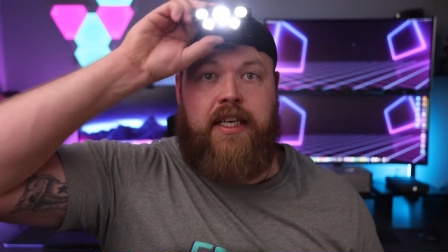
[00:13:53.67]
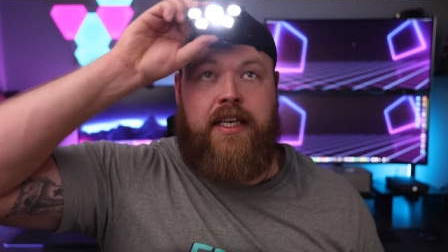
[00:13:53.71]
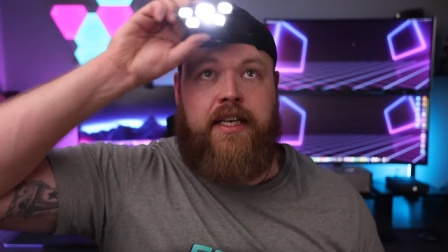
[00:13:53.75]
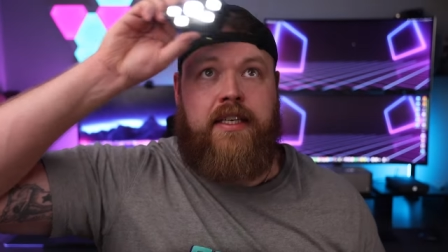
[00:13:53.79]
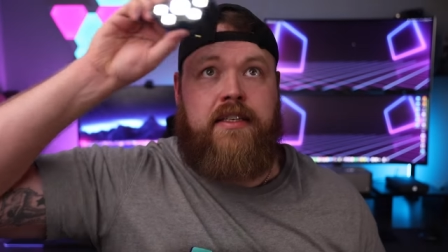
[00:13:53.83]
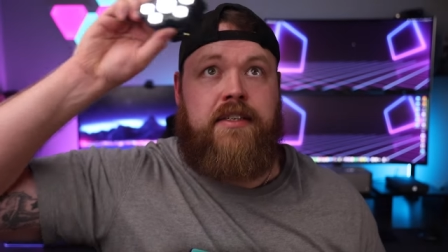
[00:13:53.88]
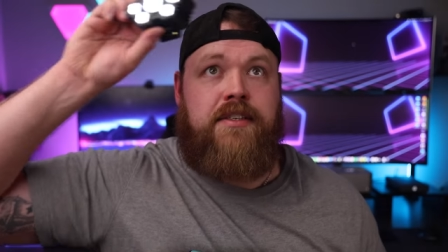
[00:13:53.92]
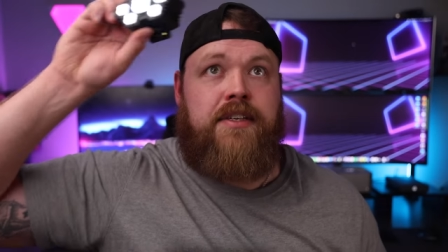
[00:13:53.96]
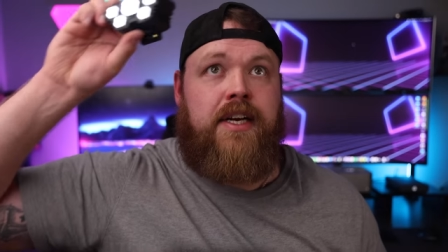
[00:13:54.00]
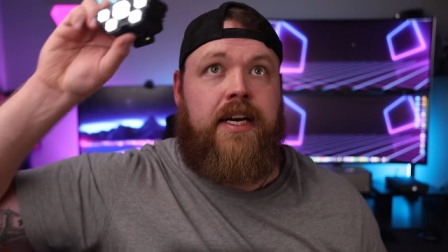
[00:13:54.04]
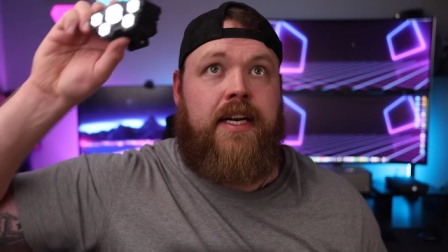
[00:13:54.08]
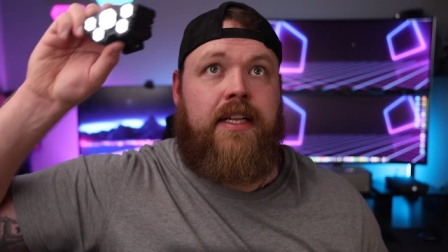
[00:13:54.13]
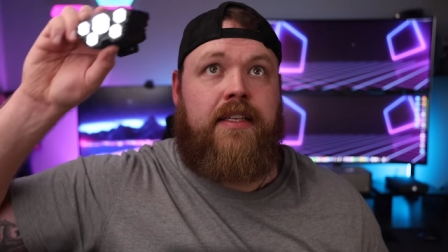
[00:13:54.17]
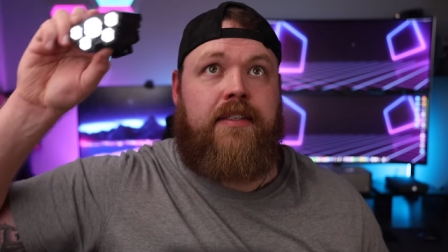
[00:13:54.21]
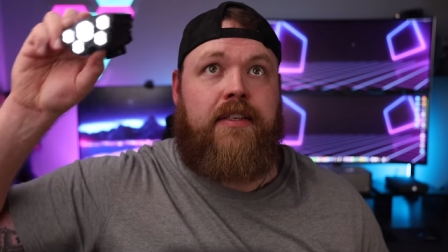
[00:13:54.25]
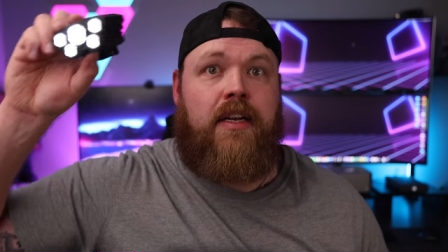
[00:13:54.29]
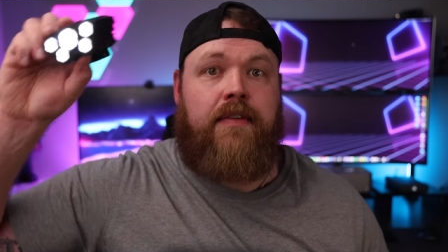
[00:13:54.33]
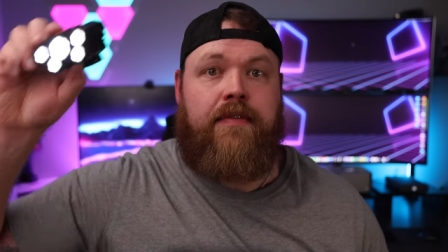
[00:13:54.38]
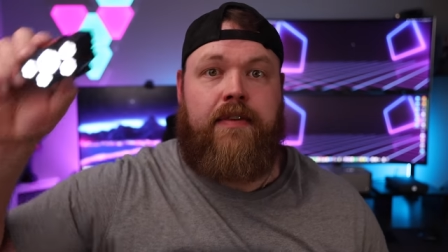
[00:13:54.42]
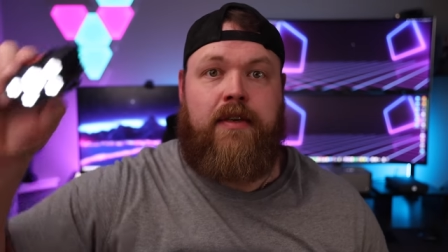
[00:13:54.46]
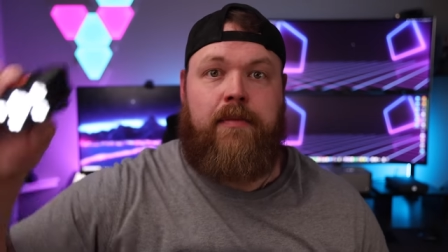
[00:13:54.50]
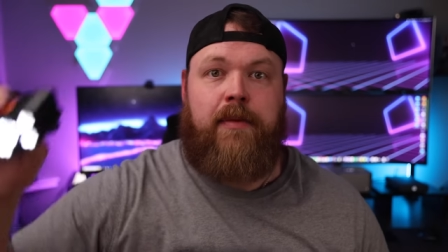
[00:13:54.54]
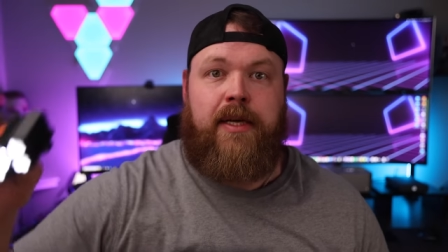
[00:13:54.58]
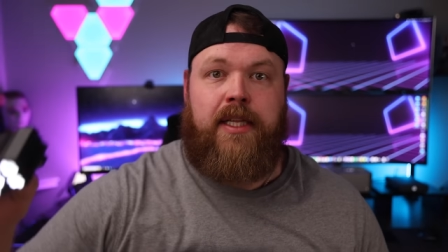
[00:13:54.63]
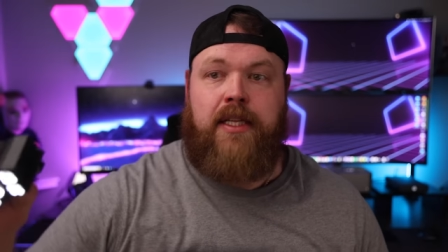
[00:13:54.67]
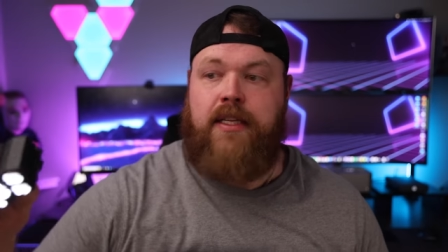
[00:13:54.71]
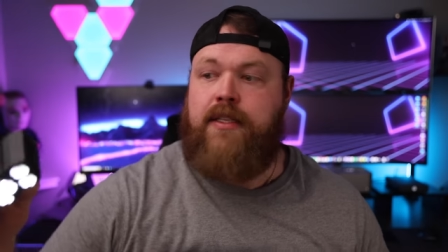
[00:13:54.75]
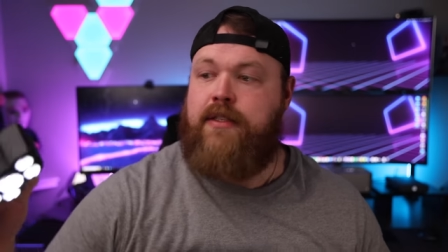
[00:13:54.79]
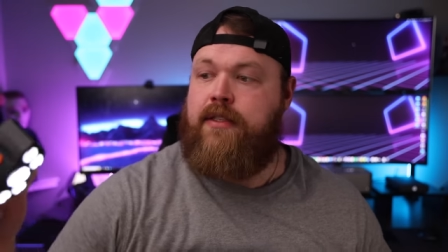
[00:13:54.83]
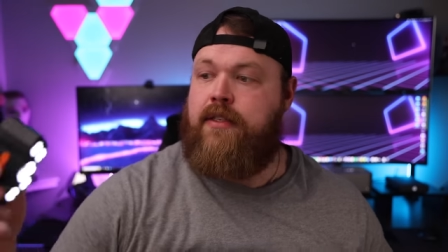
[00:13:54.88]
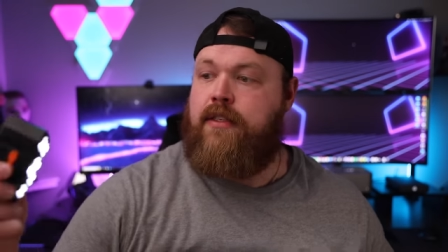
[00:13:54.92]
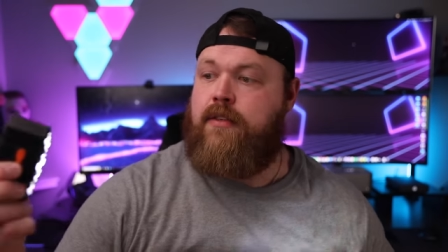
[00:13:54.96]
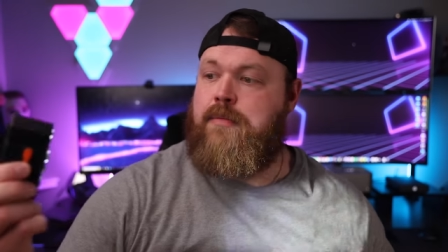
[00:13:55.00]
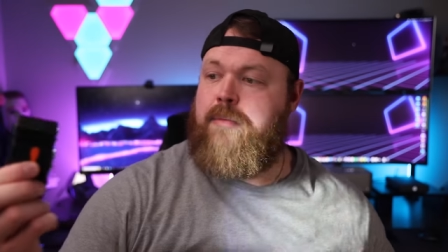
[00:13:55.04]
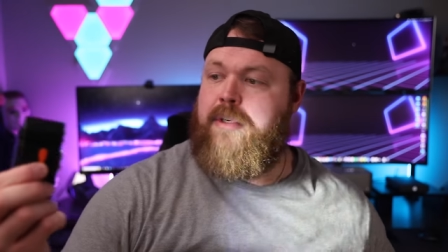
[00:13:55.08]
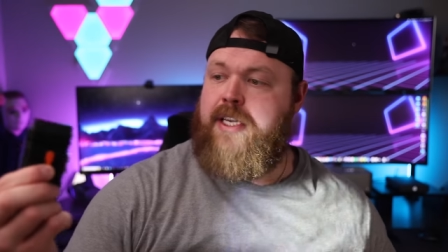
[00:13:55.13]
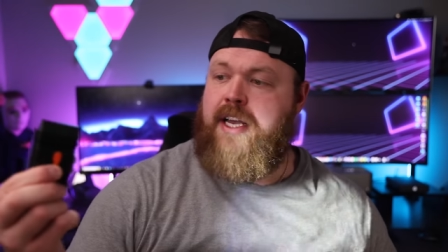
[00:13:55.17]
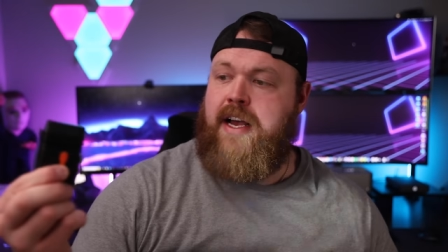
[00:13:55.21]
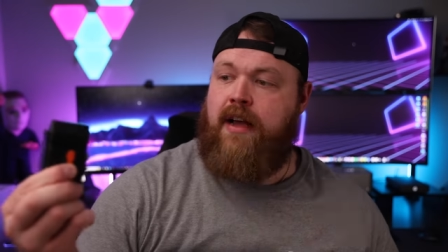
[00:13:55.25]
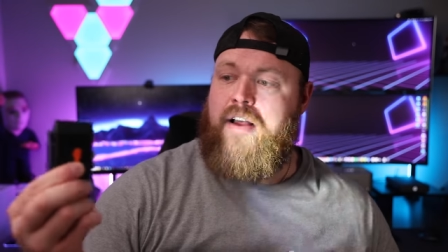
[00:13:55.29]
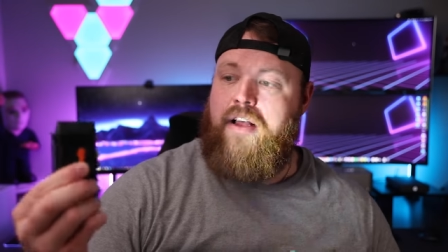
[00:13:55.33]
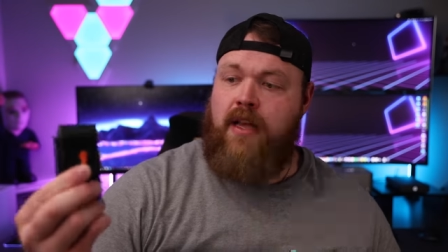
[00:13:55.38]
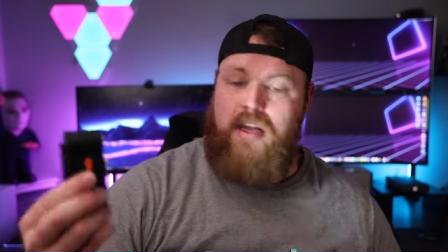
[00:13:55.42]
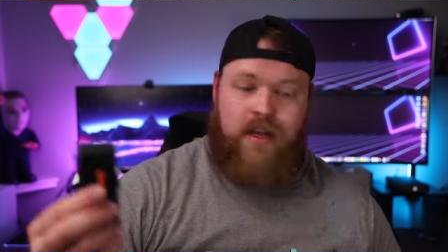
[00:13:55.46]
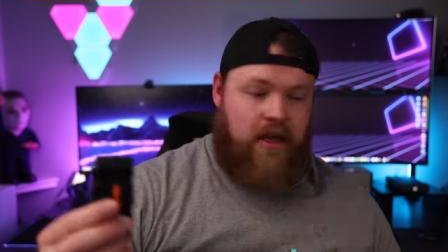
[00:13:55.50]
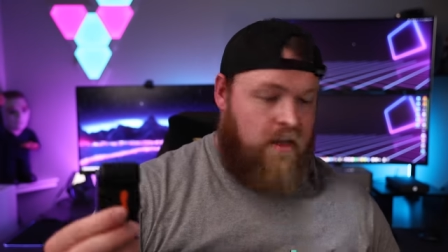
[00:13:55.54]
Again, shining stuff into my lenses, but yeah.